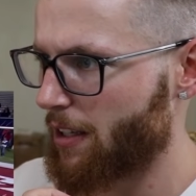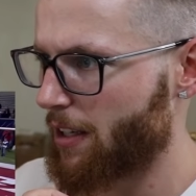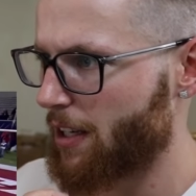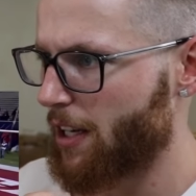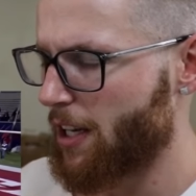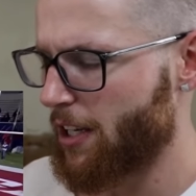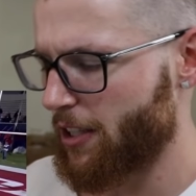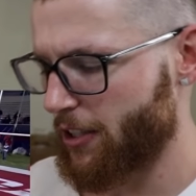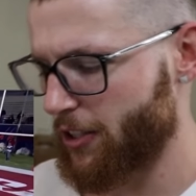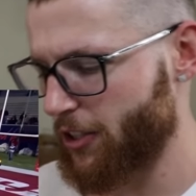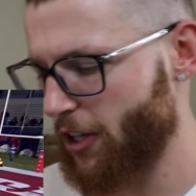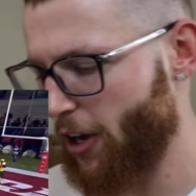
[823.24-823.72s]

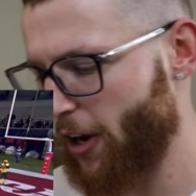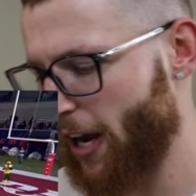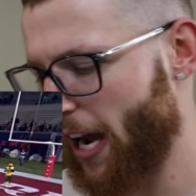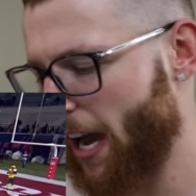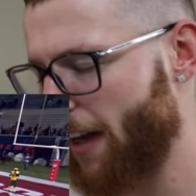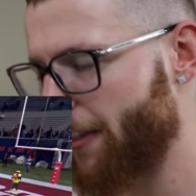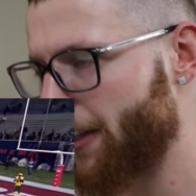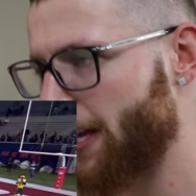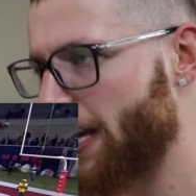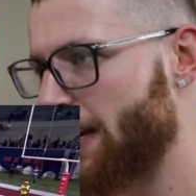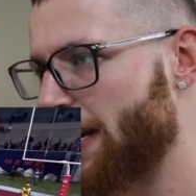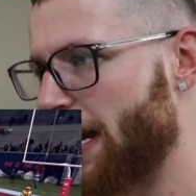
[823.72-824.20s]
So
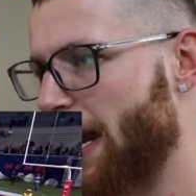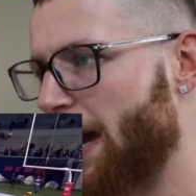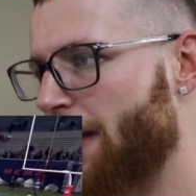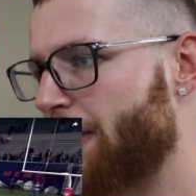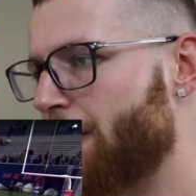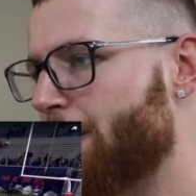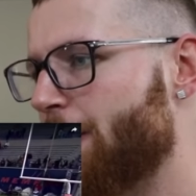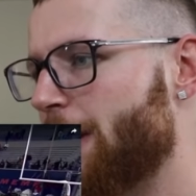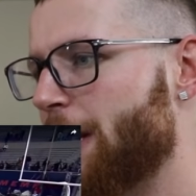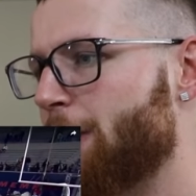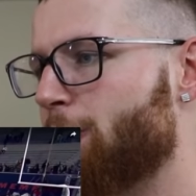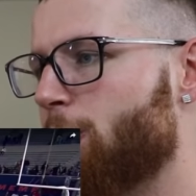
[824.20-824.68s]
are there are
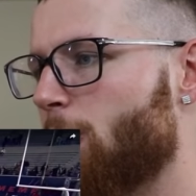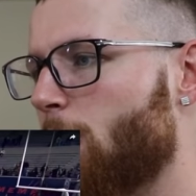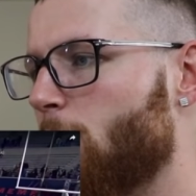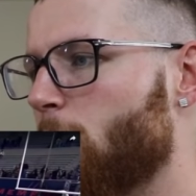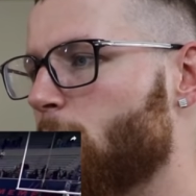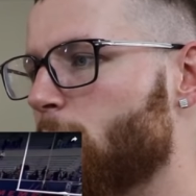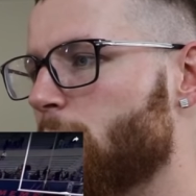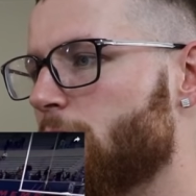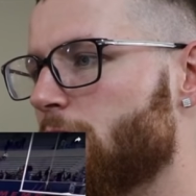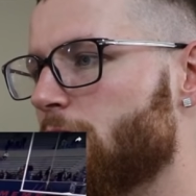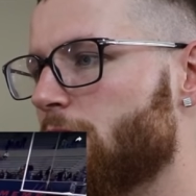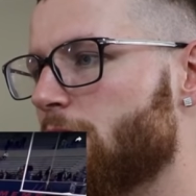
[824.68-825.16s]
there any
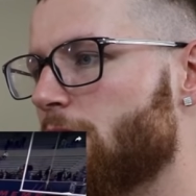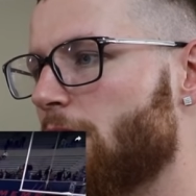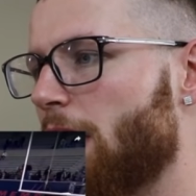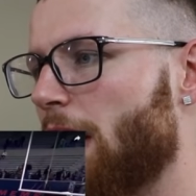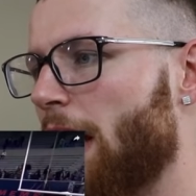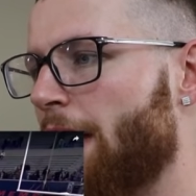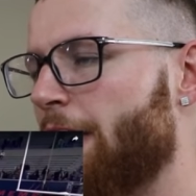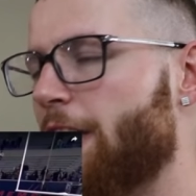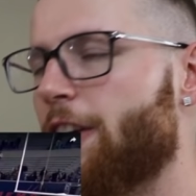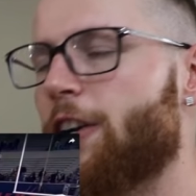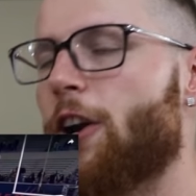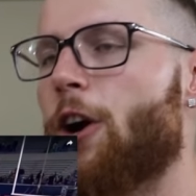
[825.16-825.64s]
rules?
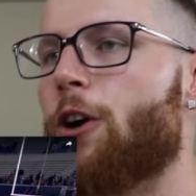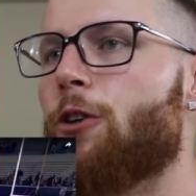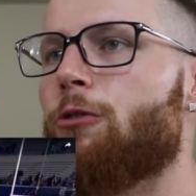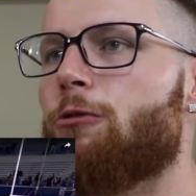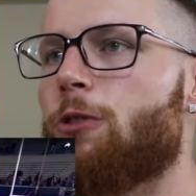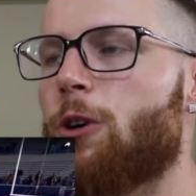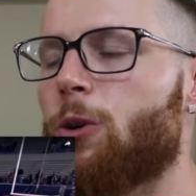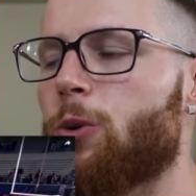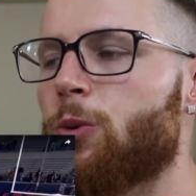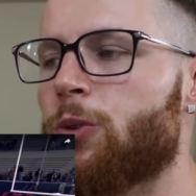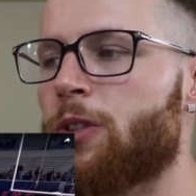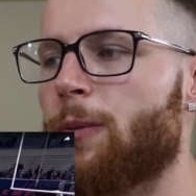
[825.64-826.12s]
Are there no
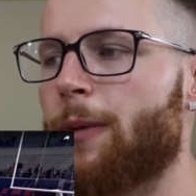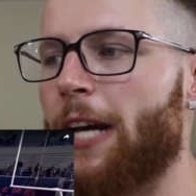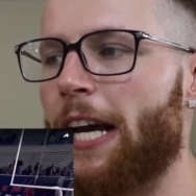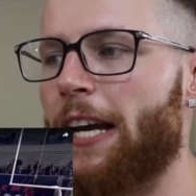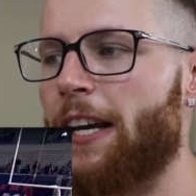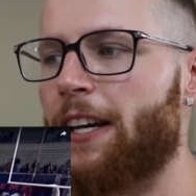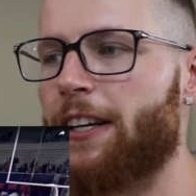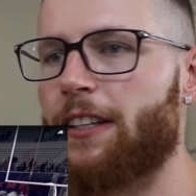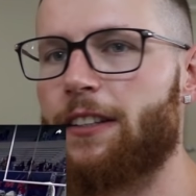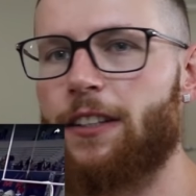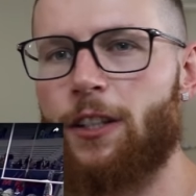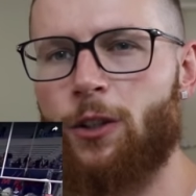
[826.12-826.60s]
rules about
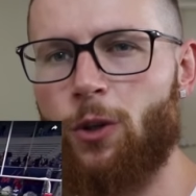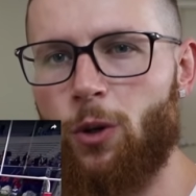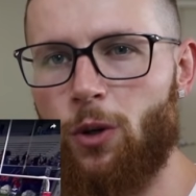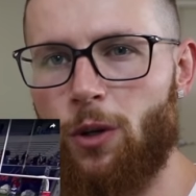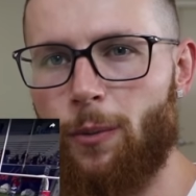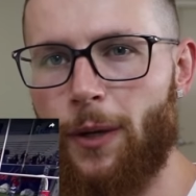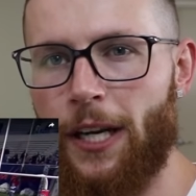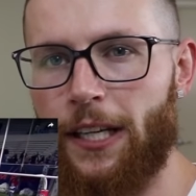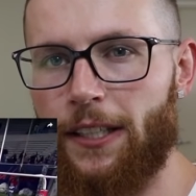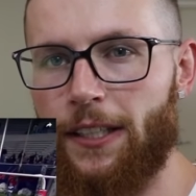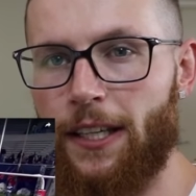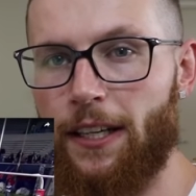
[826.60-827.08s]
hitting the
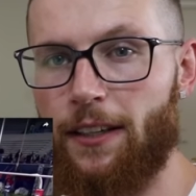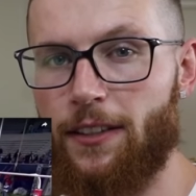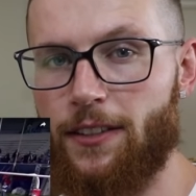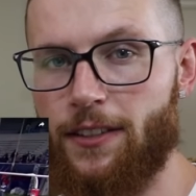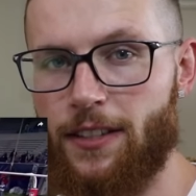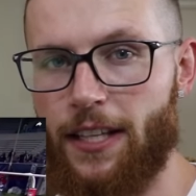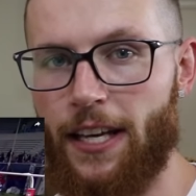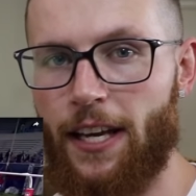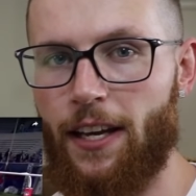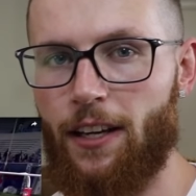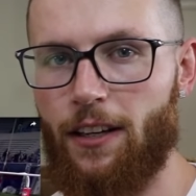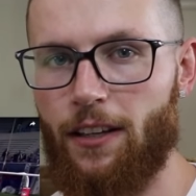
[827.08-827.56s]
quarterback now?
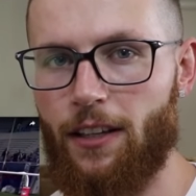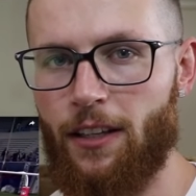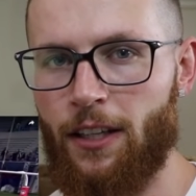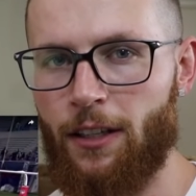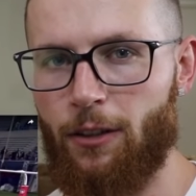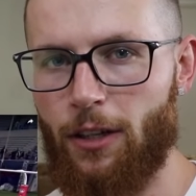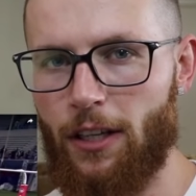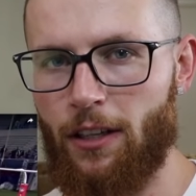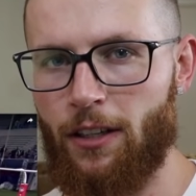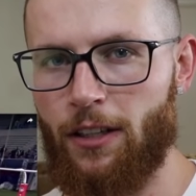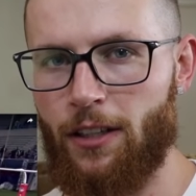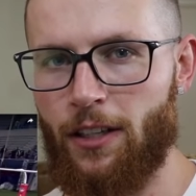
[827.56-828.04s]
Is that
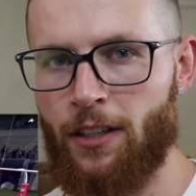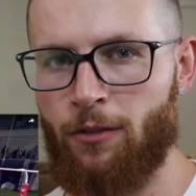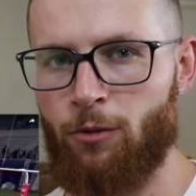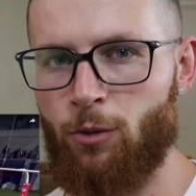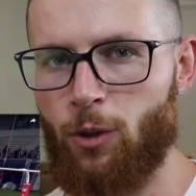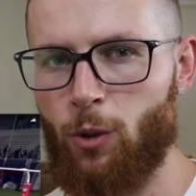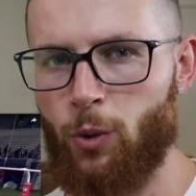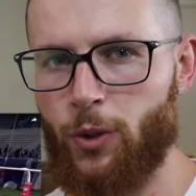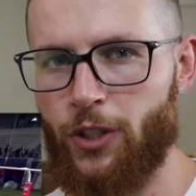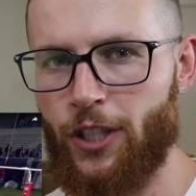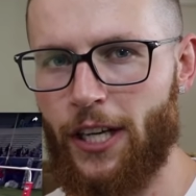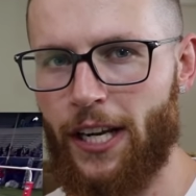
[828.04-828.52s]
a, a, a
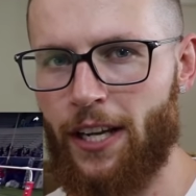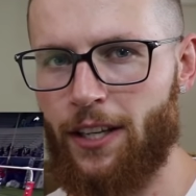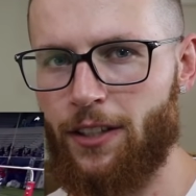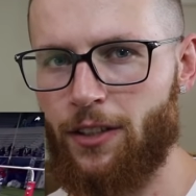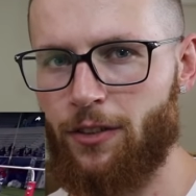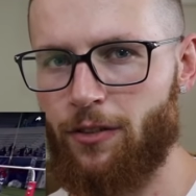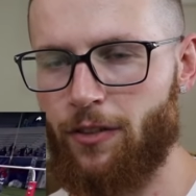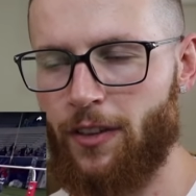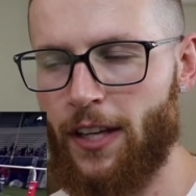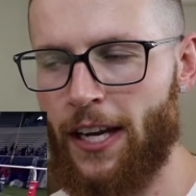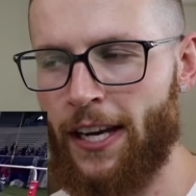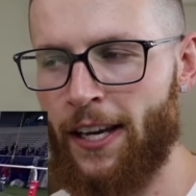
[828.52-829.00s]
rule
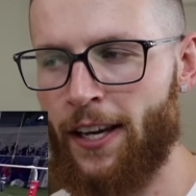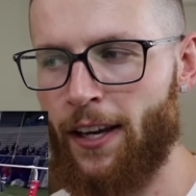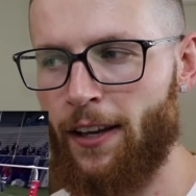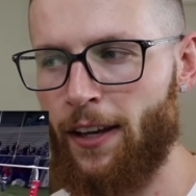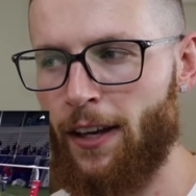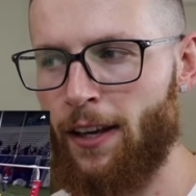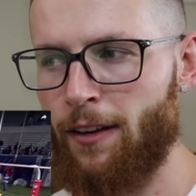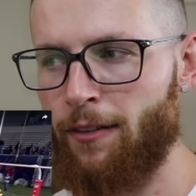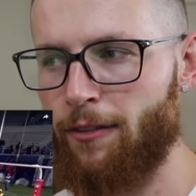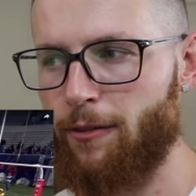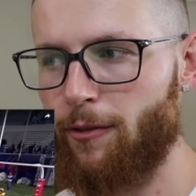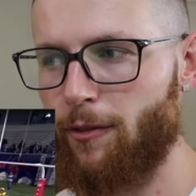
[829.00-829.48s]
change for the A
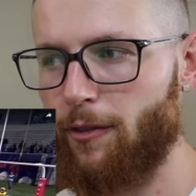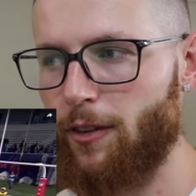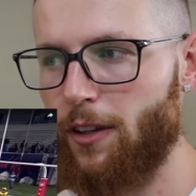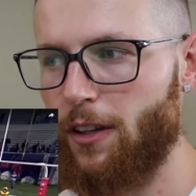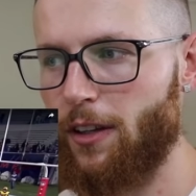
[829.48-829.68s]
A F?